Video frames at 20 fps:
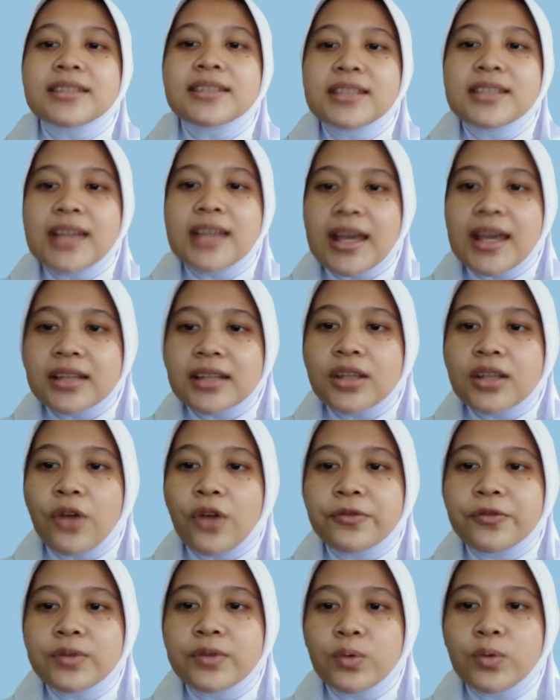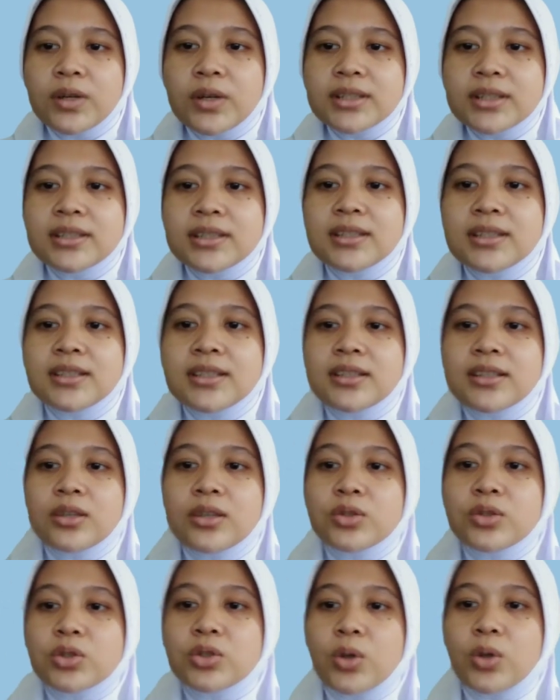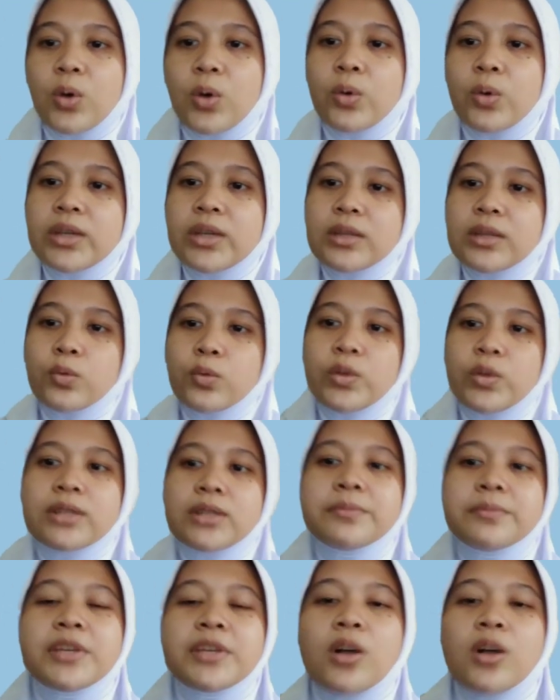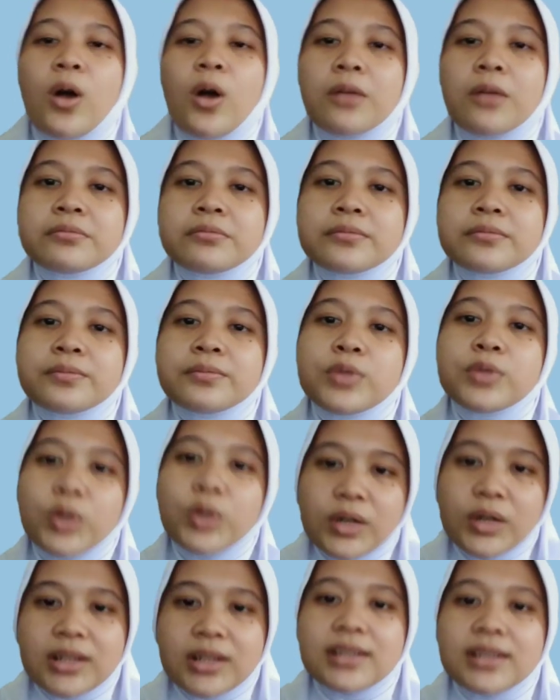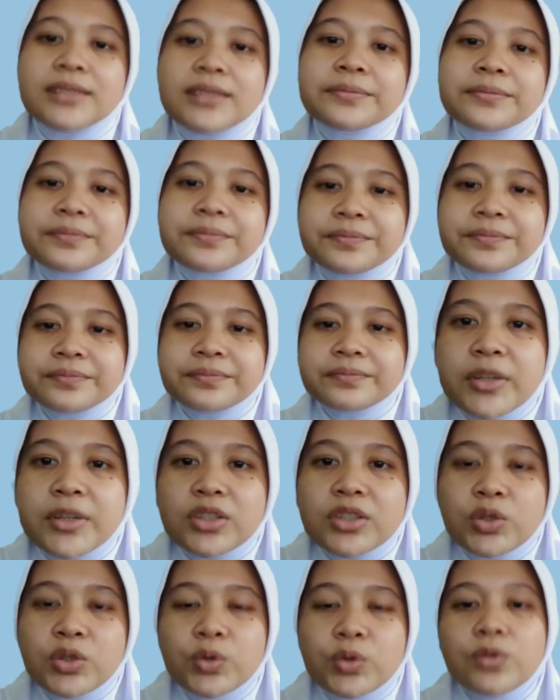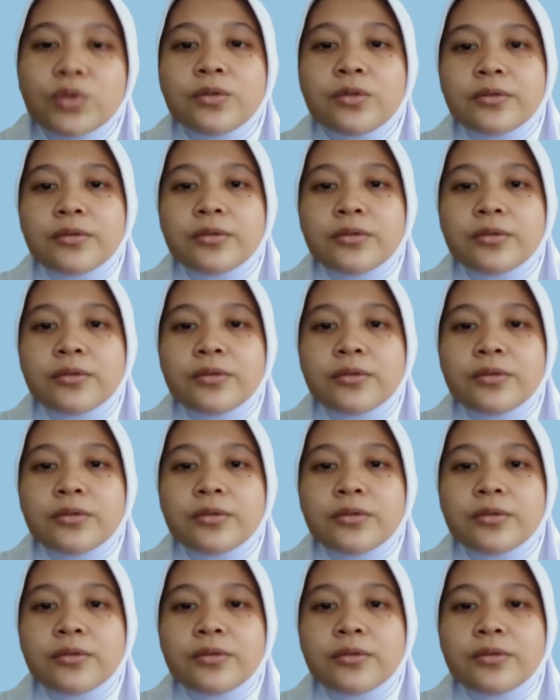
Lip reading: the end of the word, so it will become plural. Number 2.